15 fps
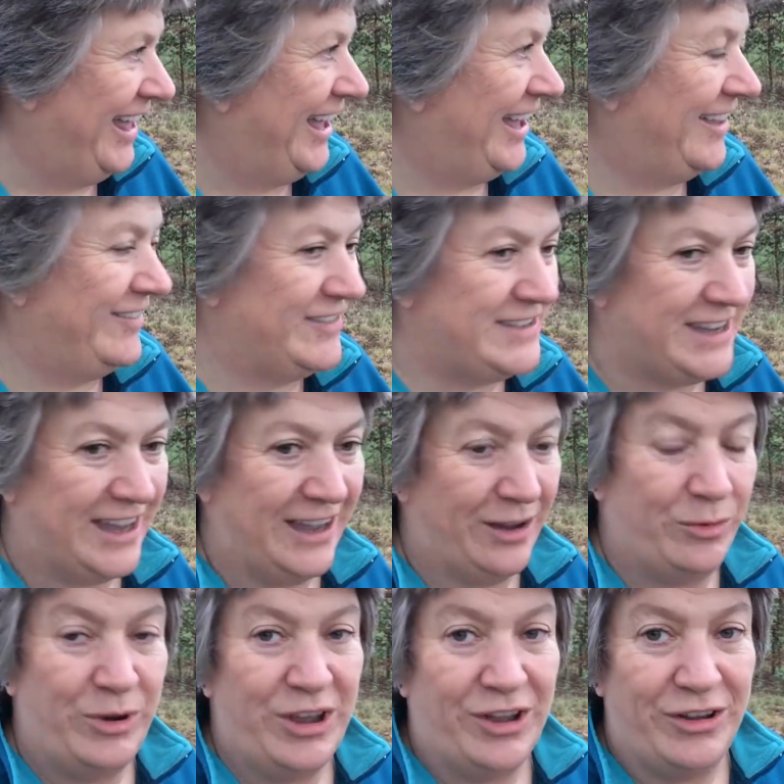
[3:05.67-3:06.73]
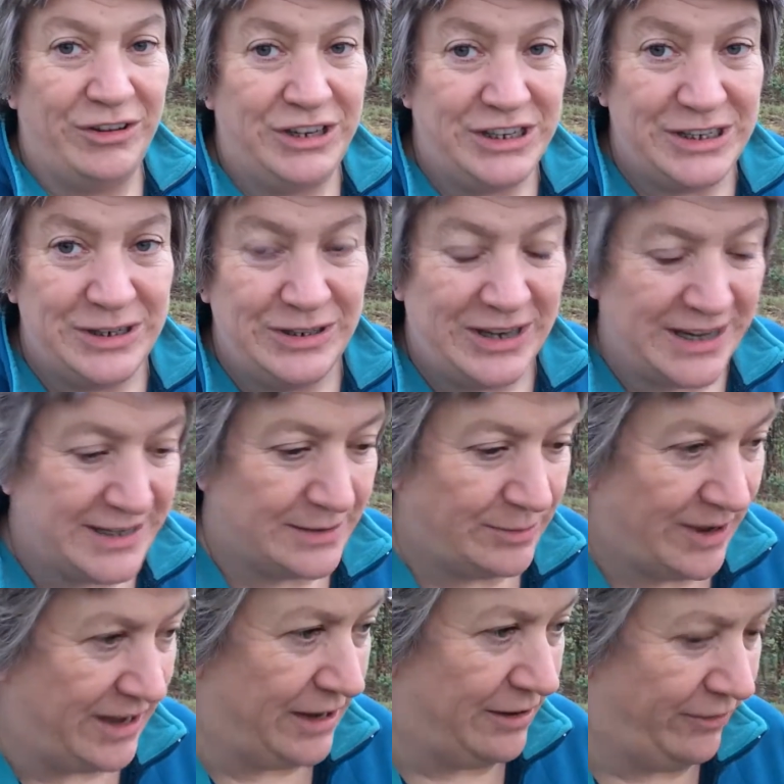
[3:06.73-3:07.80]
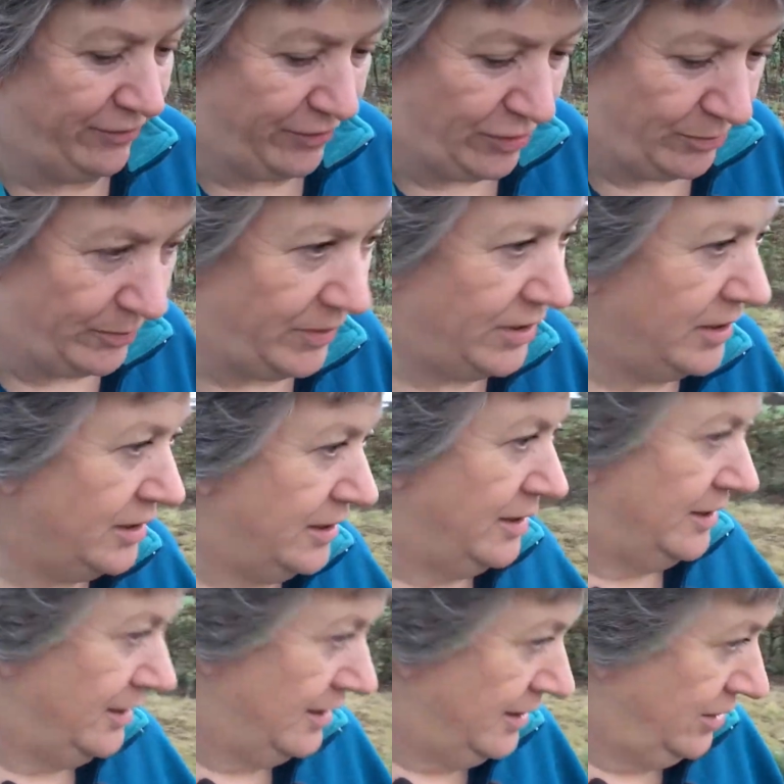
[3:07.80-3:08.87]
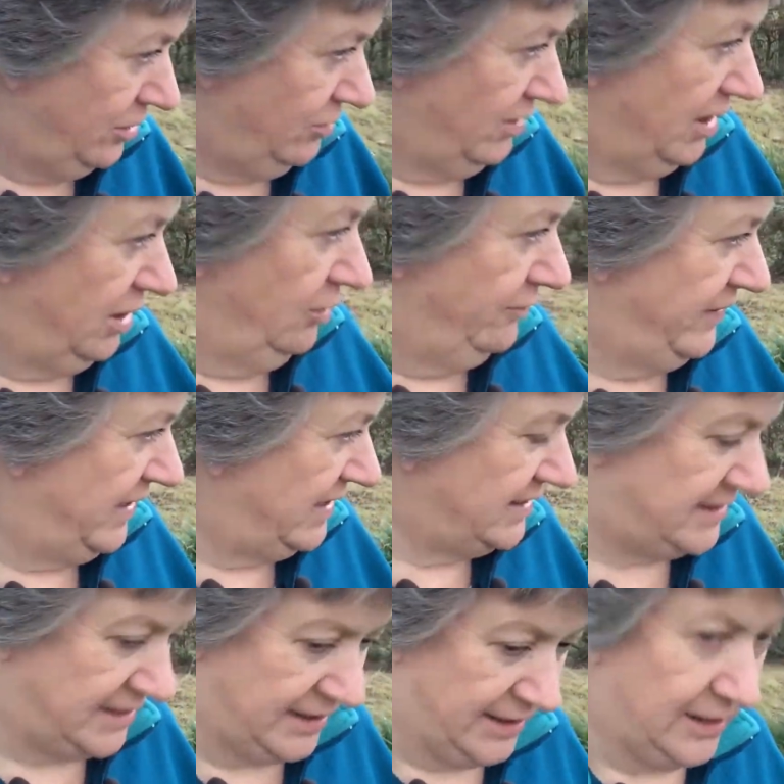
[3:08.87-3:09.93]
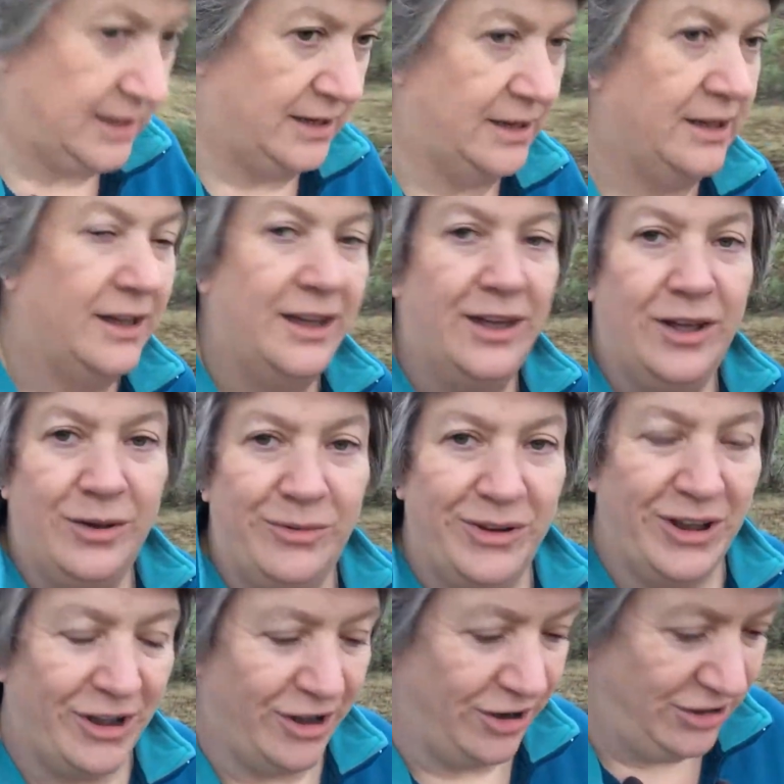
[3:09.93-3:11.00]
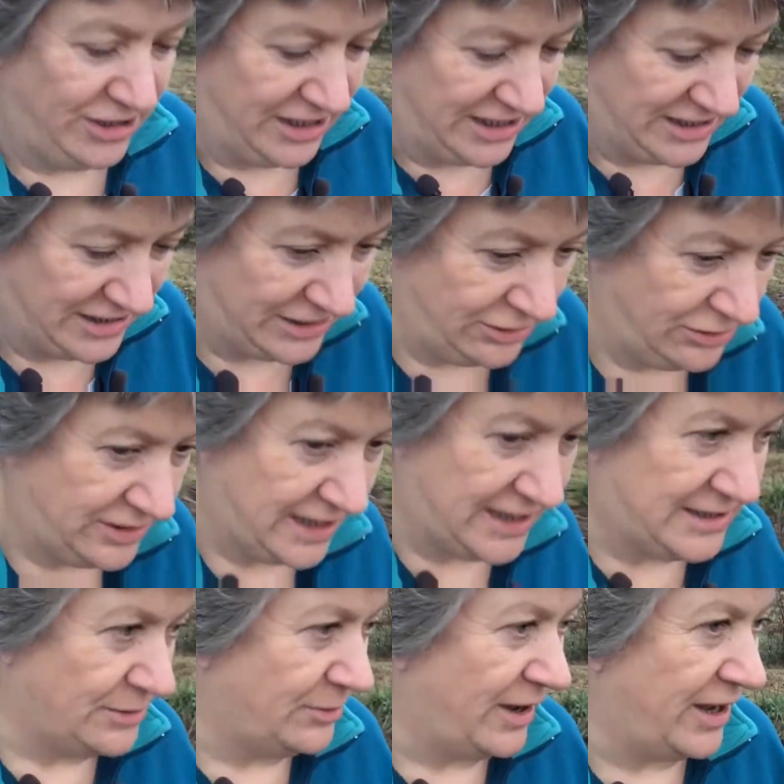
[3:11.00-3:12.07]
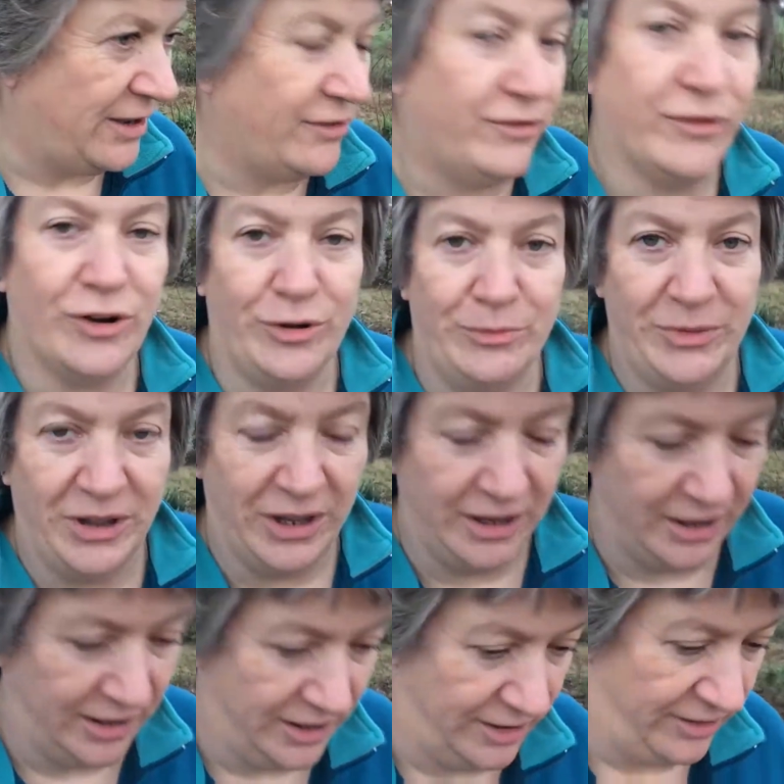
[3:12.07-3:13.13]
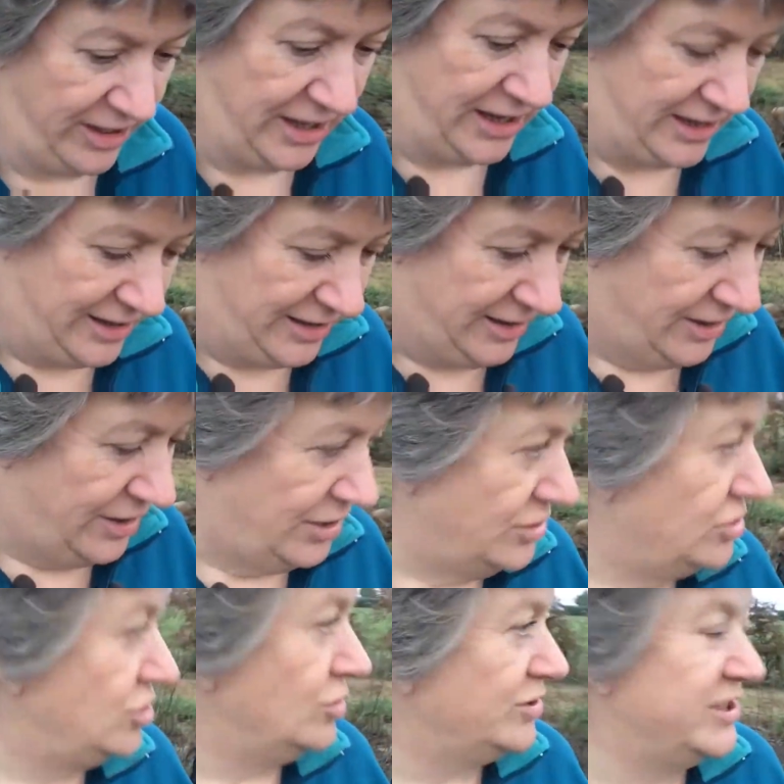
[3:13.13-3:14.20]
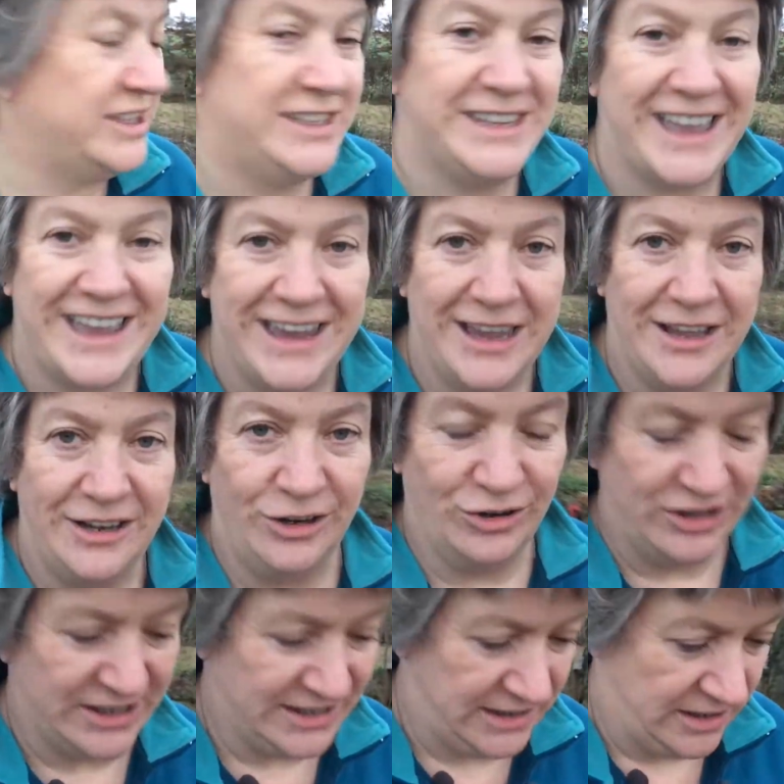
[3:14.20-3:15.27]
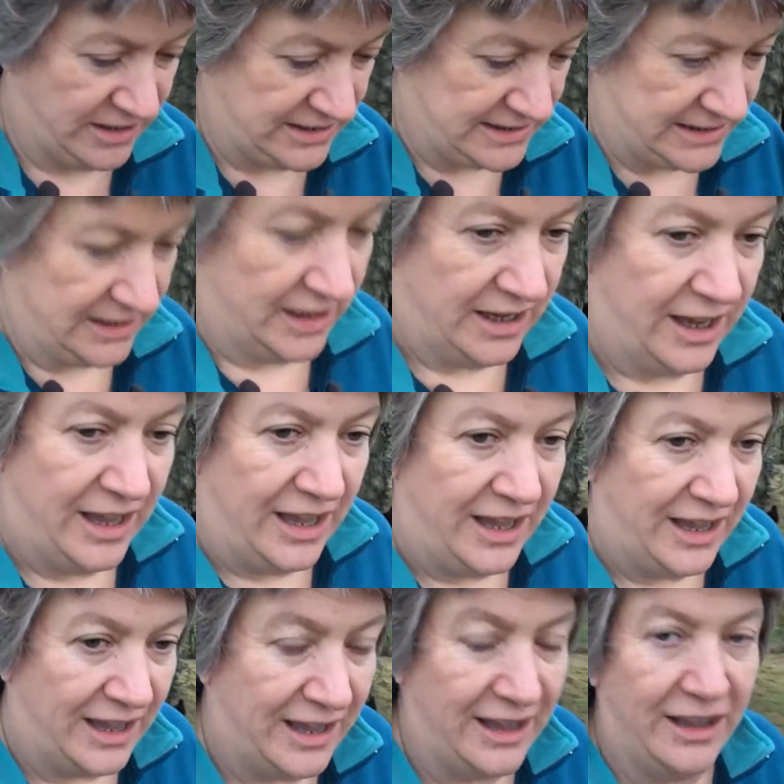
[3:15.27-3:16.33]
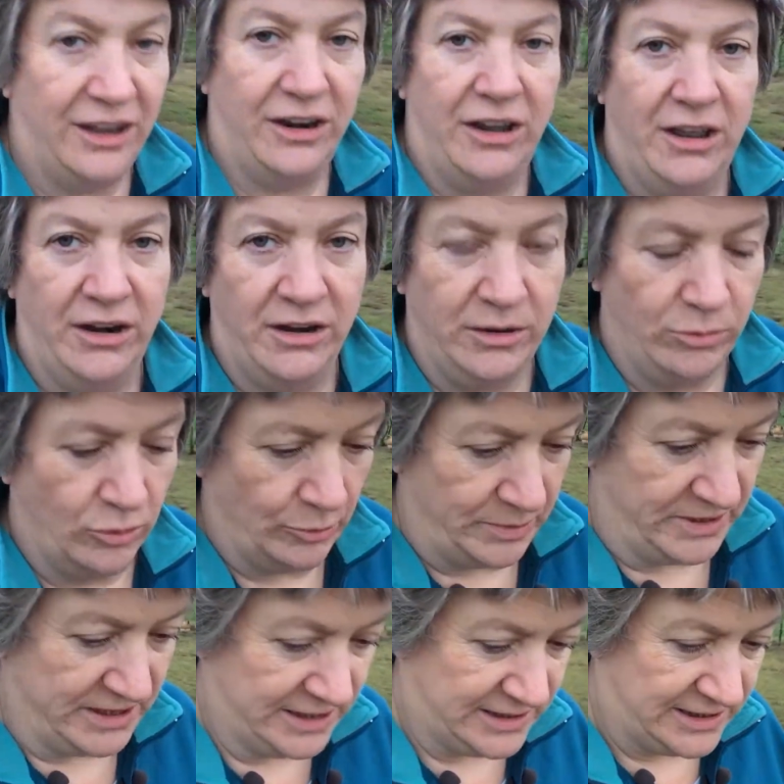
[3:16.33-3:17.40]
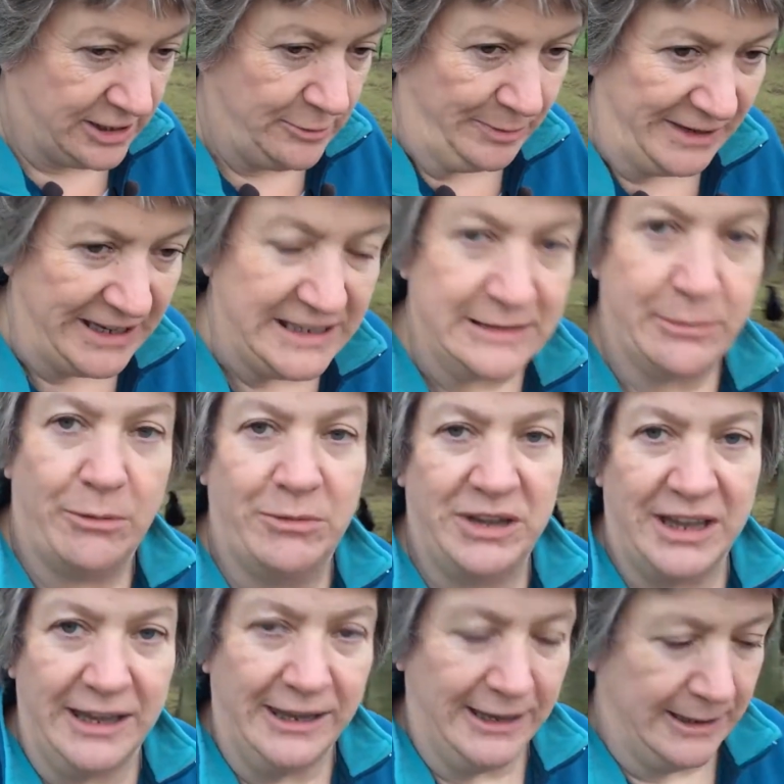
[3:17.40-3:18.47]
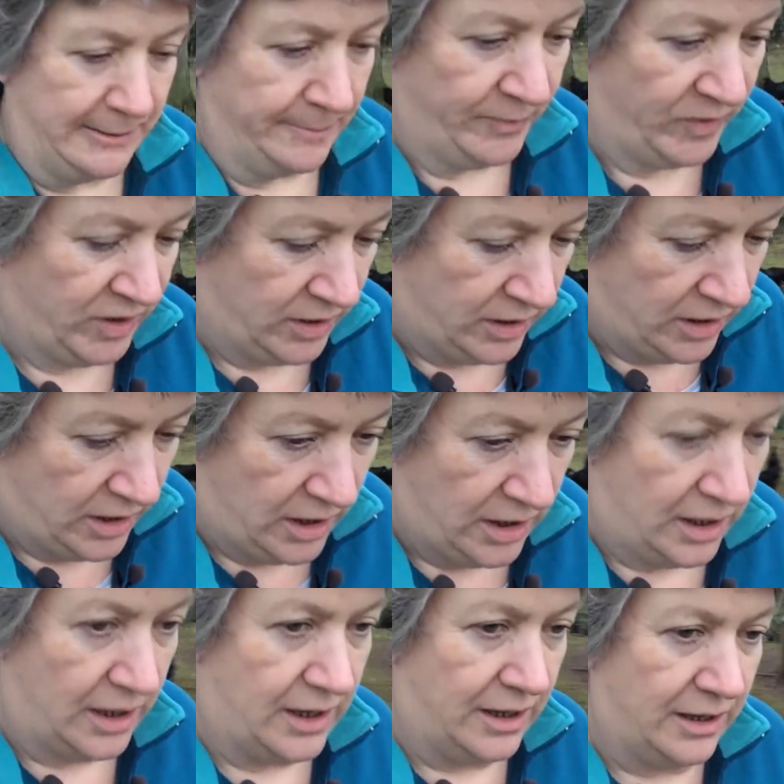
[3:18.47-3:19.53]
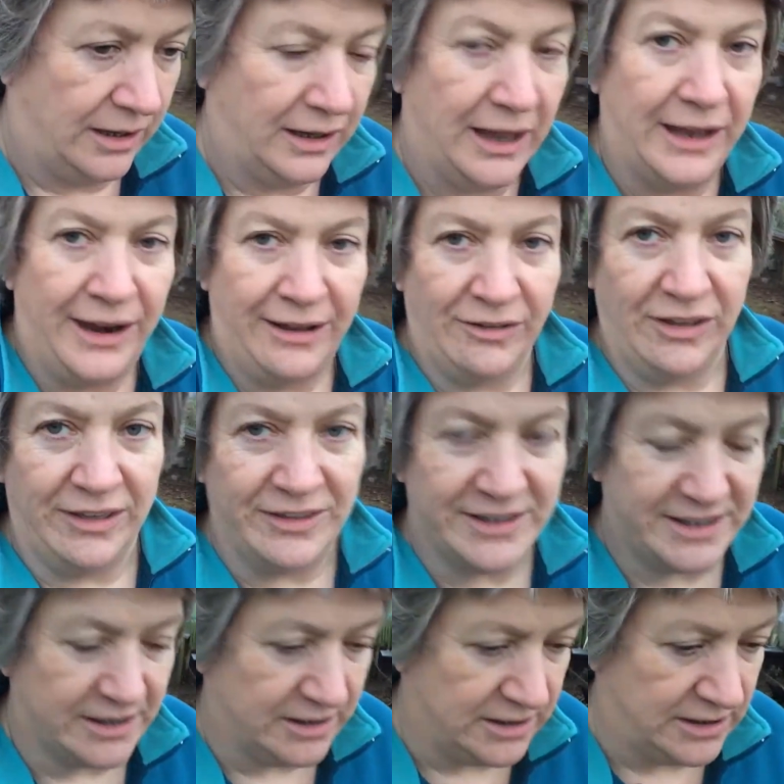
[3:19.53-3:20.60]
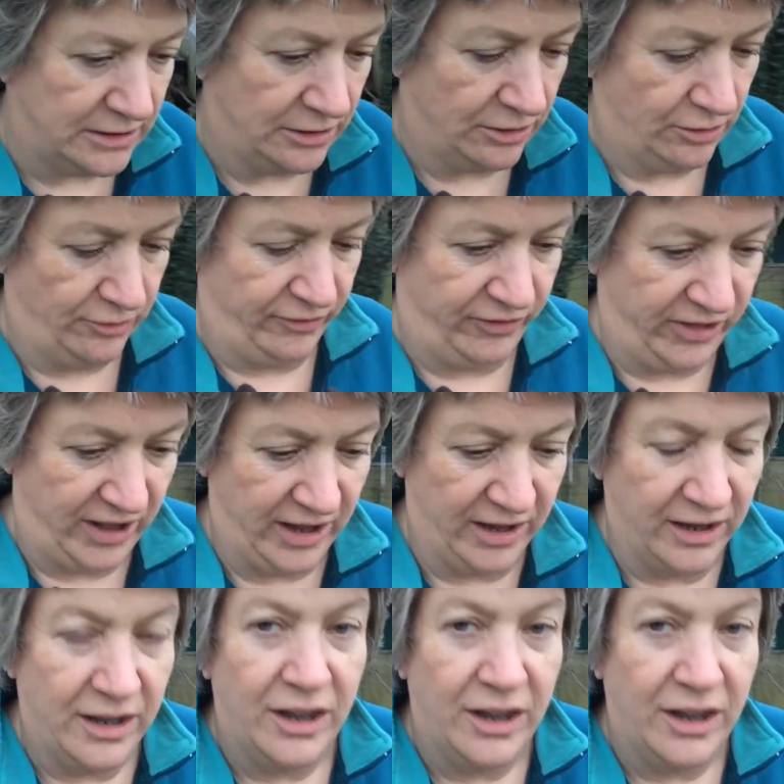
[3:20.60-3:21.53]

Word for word: And uh, we are only two days away from, you alright Elvis? We are only two days away from uh, the shortest day, longest night, uh, and I will be so pleased when we get there, uh, and out the other side of that